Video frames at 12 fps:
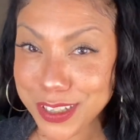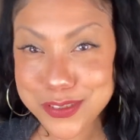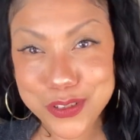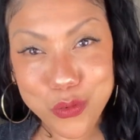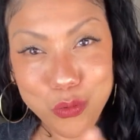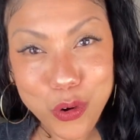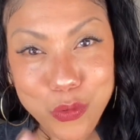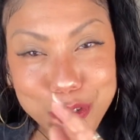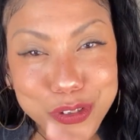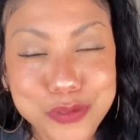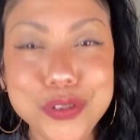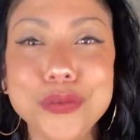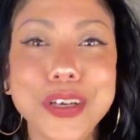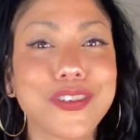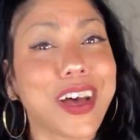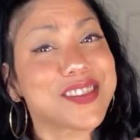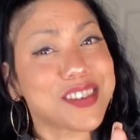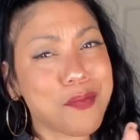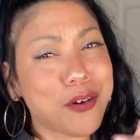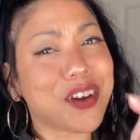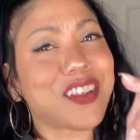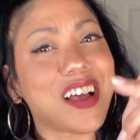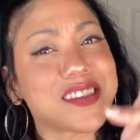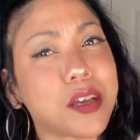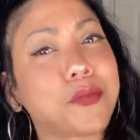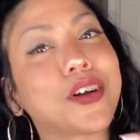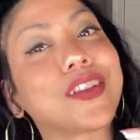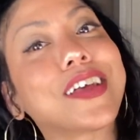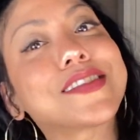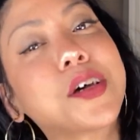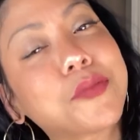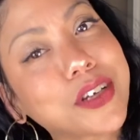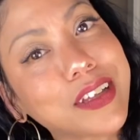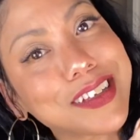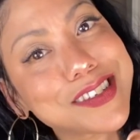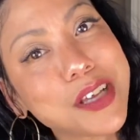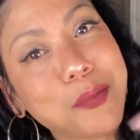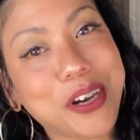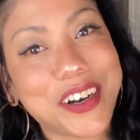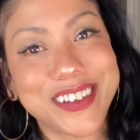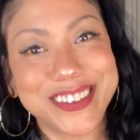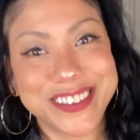So what were you doing last summer and last summer and last summer and last summer?